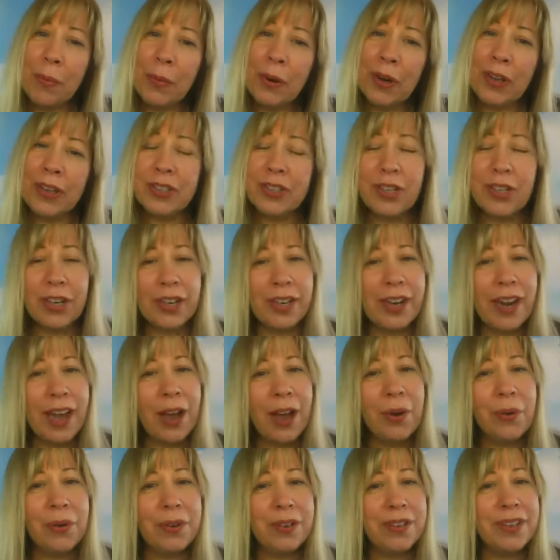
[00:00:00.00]
where you started
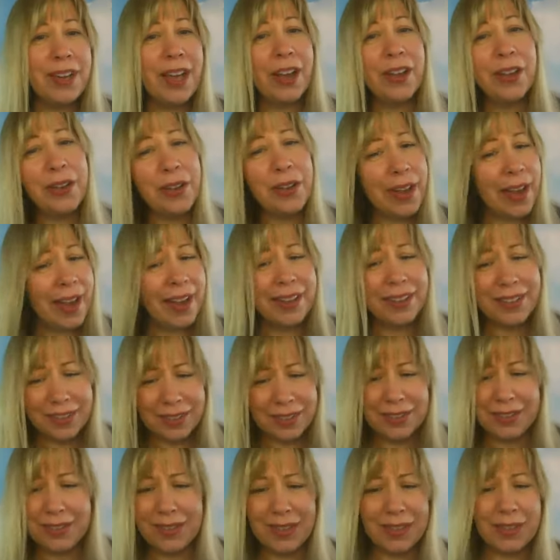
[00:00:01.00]
out, and how you got
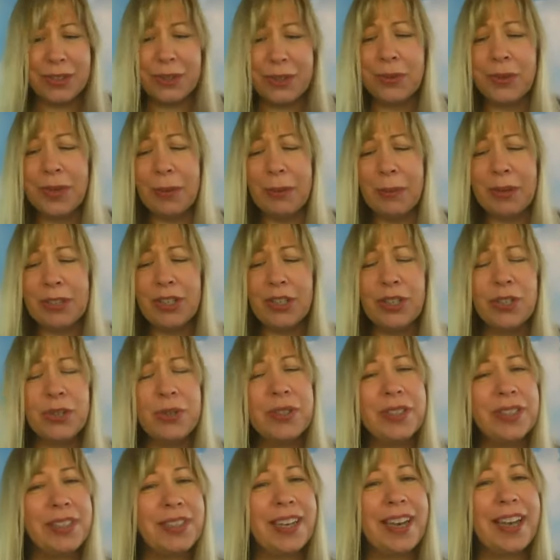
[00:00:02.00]
to doing what you're
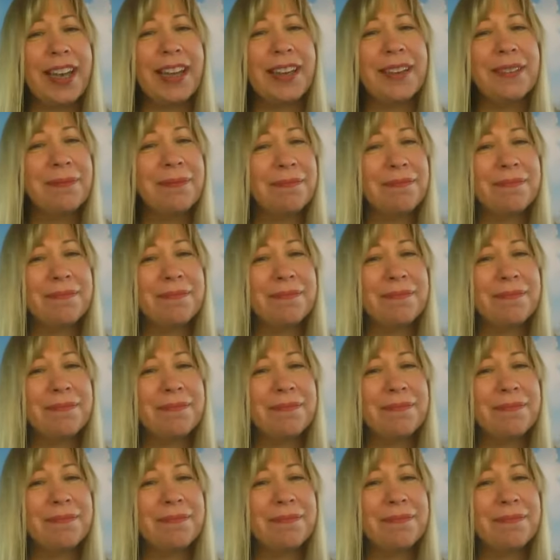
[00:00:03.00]
doing today.